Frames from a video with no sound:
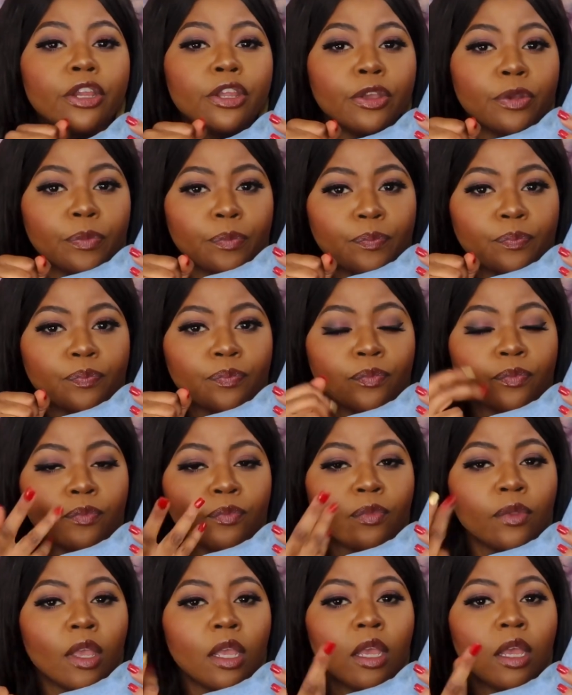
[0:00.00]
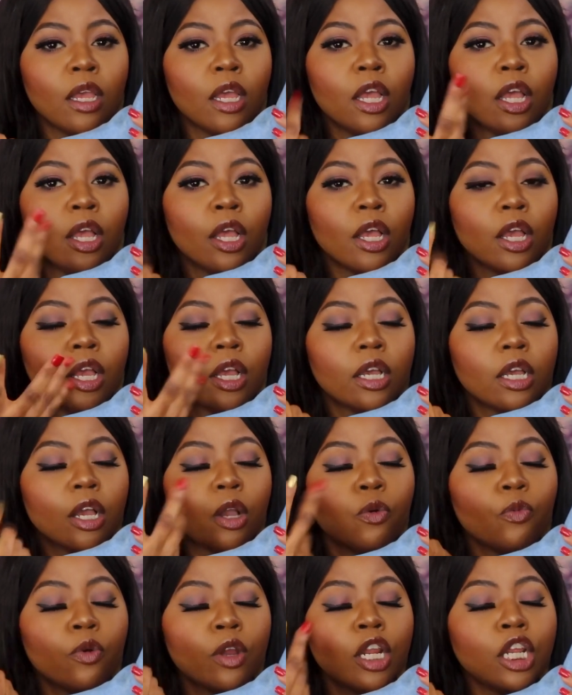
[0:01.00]
new.
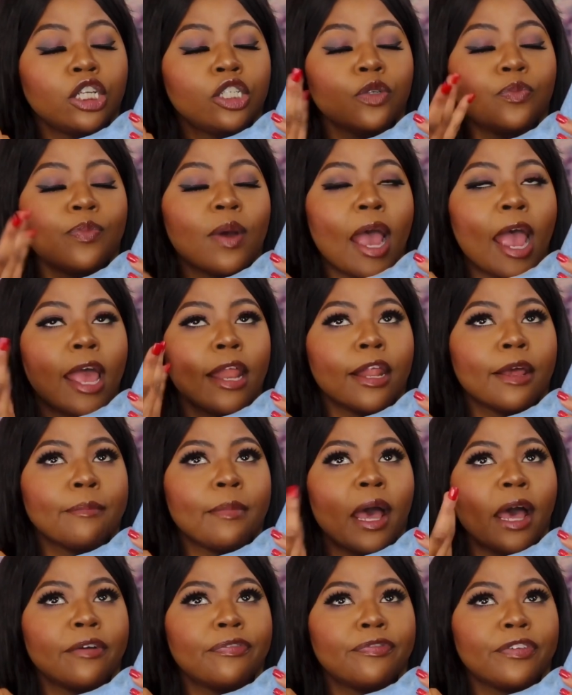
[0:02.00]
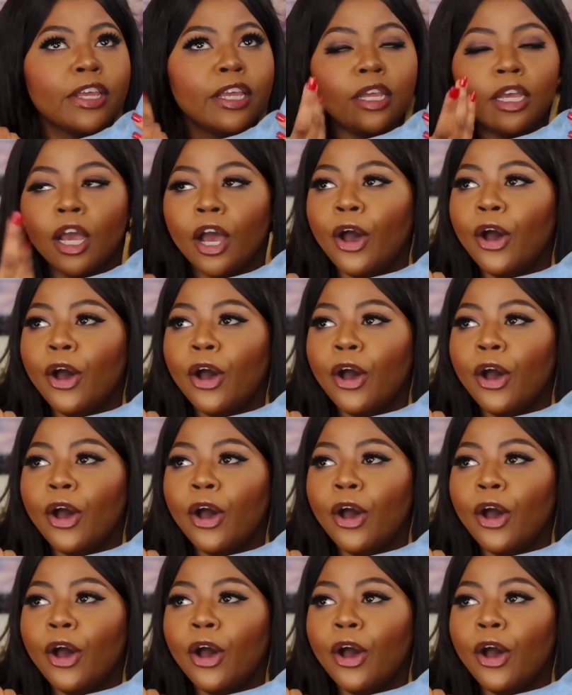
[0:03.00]
Where did you buy them, Mafi?